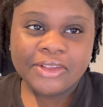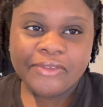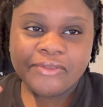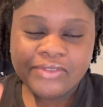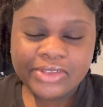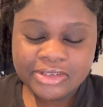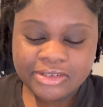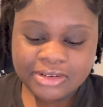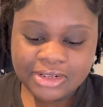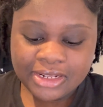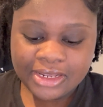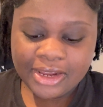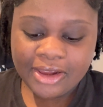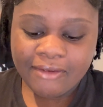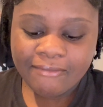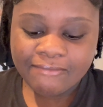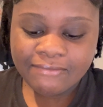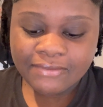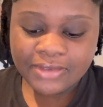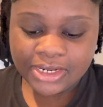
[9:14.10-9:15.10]
officially
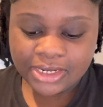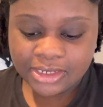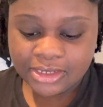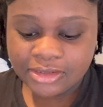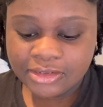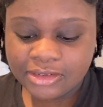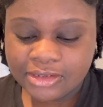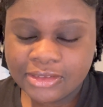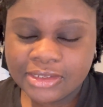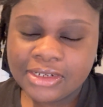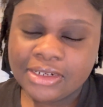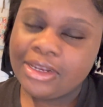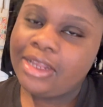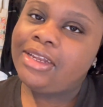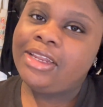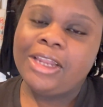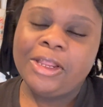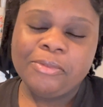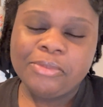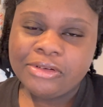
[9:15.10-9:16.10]
finished. It's like
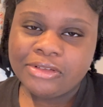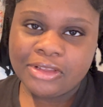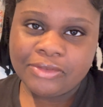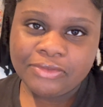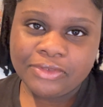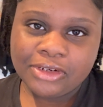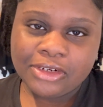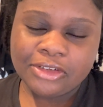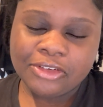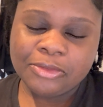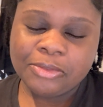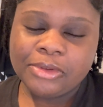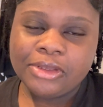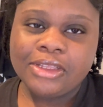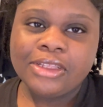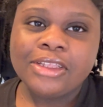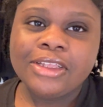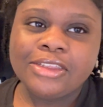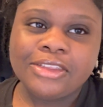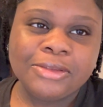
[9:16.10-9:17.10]
99% finished, but
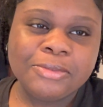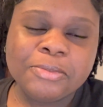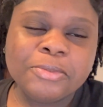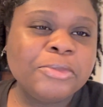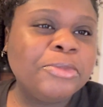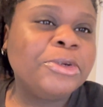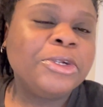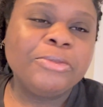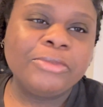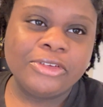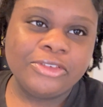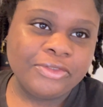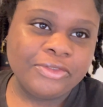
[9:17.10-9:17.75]
it's pretty much